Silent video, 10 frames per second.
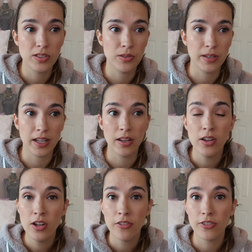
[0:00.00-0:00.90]
doing it
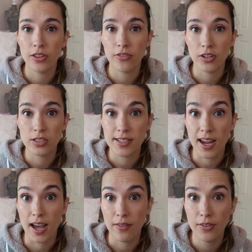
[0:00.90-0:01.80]
for the first
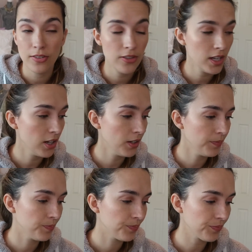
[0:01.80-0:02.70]
half of the year.
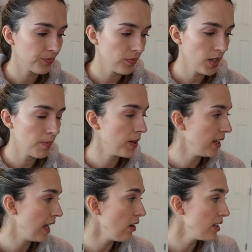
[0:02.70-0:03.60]
But
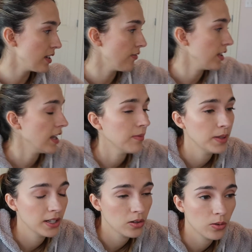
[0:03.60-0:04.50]
now I definitely have been
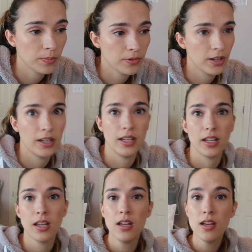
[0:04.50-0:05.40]

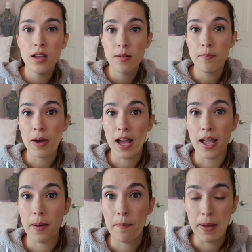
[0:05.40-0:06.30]
incorporating
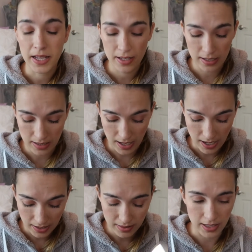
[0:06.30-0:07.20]
my Becca
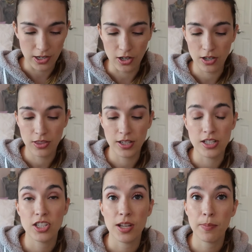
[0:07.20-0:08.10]
highlighter, the
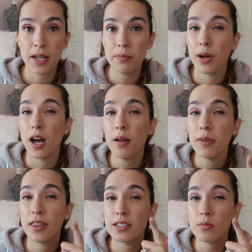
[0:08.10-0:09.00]
Champagne Pop,
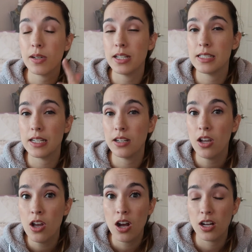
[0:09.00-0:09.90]
and that's what I did
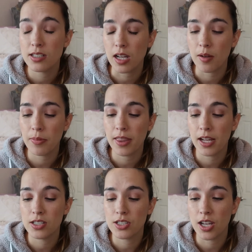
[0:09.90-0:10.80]
on top of
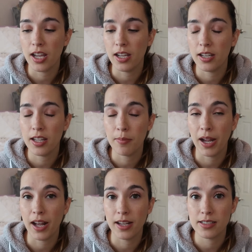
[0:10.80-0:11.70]
that shade in
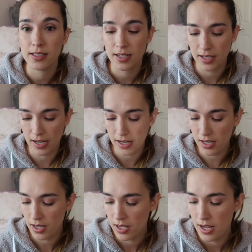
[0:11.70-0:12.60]
my eyes
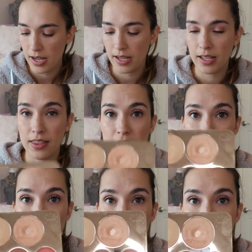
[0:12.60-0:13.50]
today. And that's
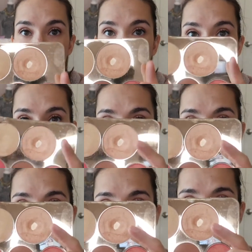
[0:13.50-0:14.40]
probably also
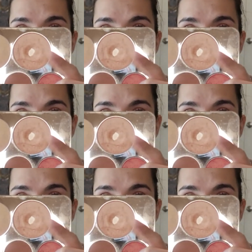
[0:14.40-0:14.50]
why I've